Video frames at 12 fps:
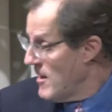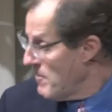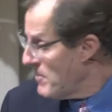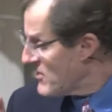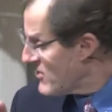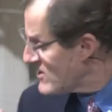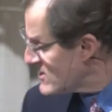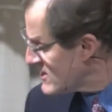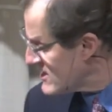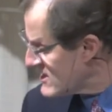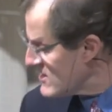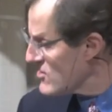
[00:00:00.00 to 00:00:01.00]
But this
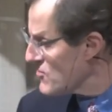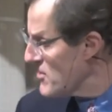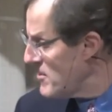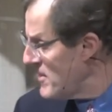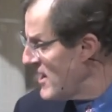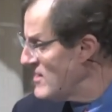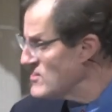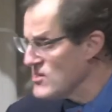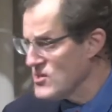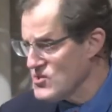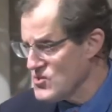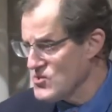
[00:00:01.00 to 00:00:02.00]
still remains
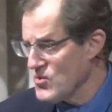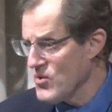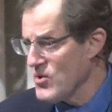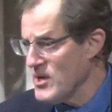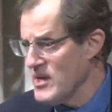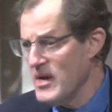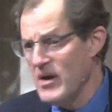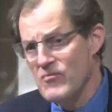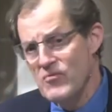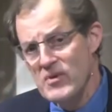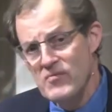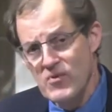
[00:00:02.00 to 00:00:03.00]
a story of
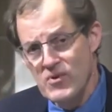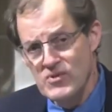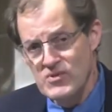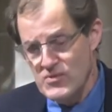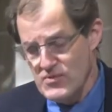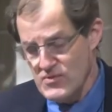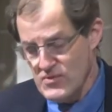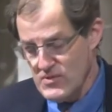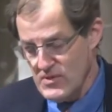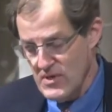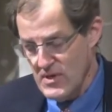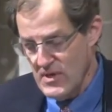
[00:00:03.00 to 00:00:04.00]
reversals
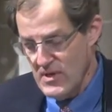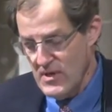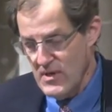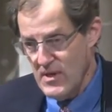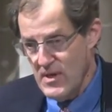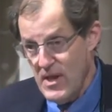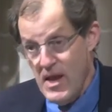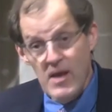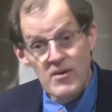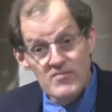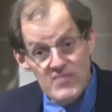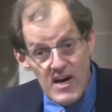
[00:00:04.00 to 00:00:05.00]
and
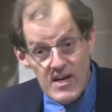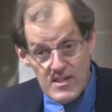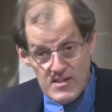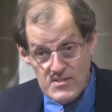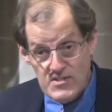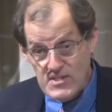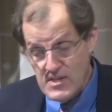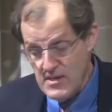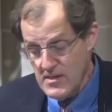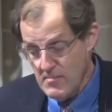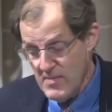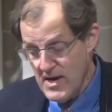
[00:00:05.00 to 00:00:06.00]
of violence in
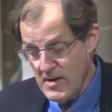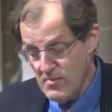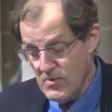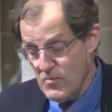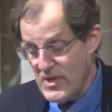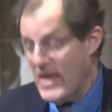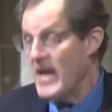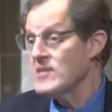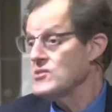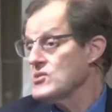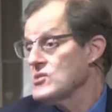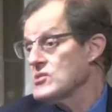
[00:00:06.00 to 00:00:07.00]
the Bible. We
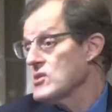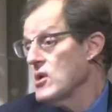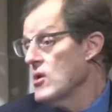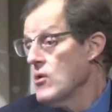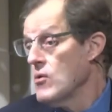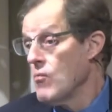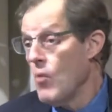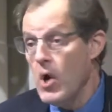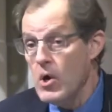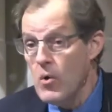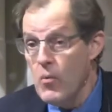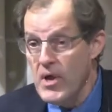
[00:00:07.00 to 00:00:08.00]
can't just
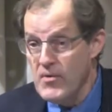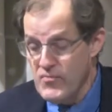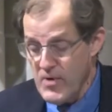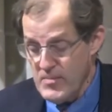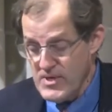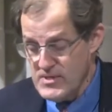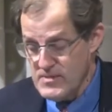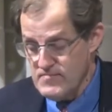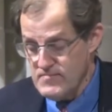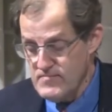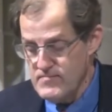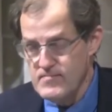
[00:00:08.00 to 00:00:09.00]
walk away from it.
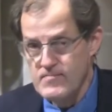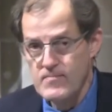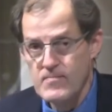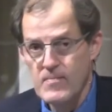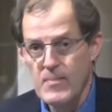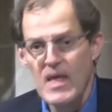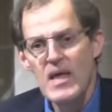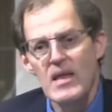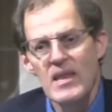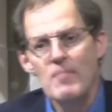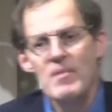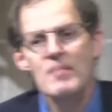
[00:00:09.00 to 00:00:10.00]

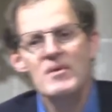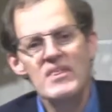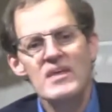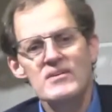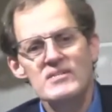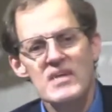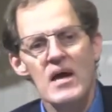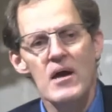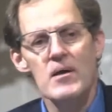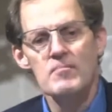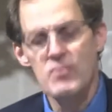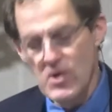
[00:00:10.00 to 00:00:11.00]
Now, maybe the
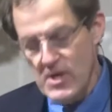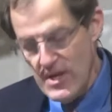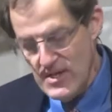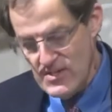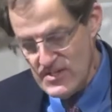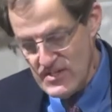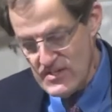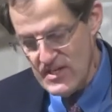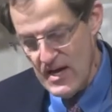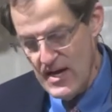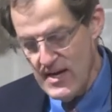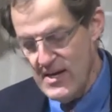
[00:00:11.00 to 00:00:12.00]
entire book is
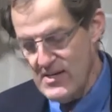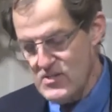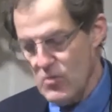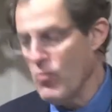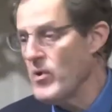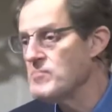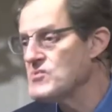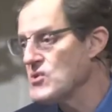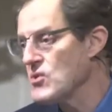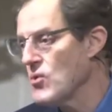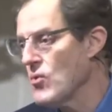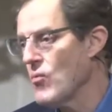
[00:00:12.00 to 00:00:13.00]
designed as a
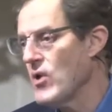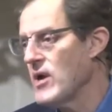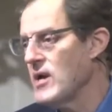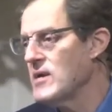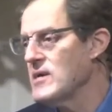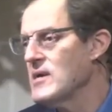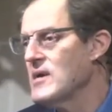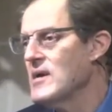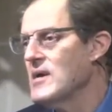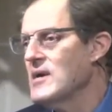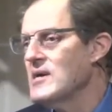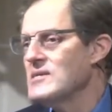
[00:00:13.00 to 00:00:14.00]
whimsical way
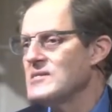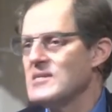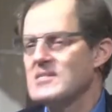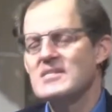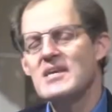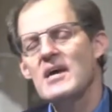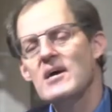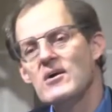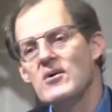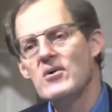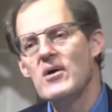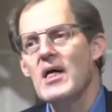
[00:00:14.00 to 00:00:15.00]
to
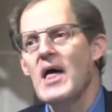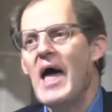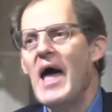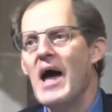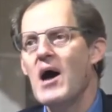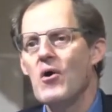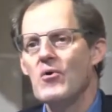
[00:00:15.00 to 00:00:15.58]
tell how